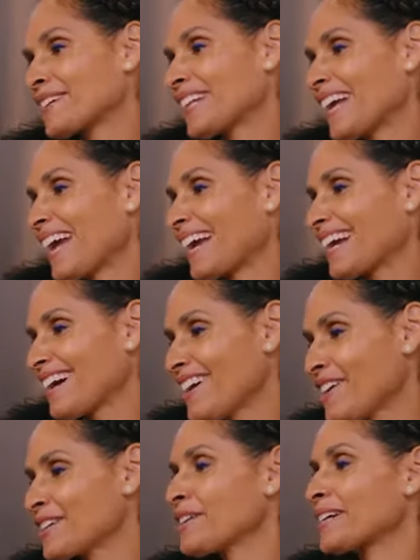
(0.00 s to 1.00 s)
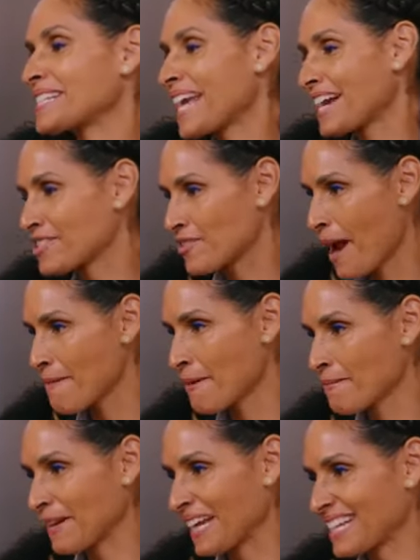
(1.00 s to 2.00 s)
you were like, oh, you can take
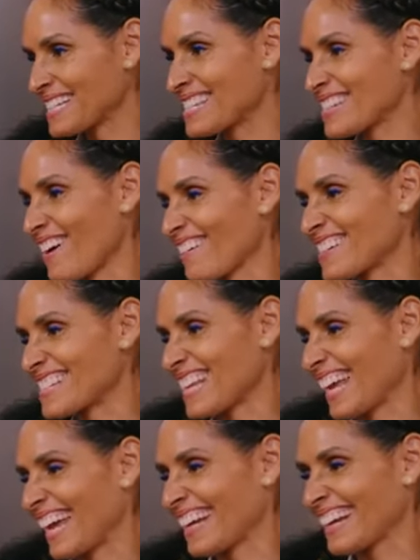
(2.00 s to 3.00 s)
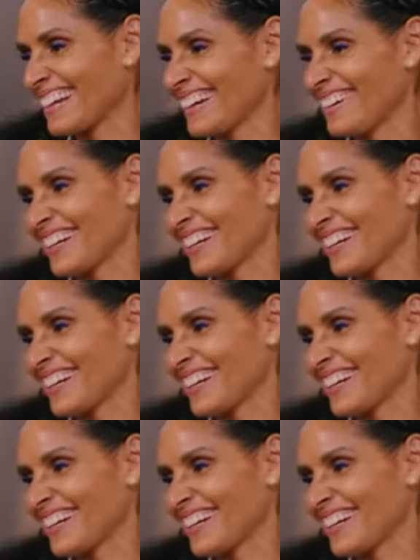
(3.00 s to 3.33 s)
Dramamine. So I was like,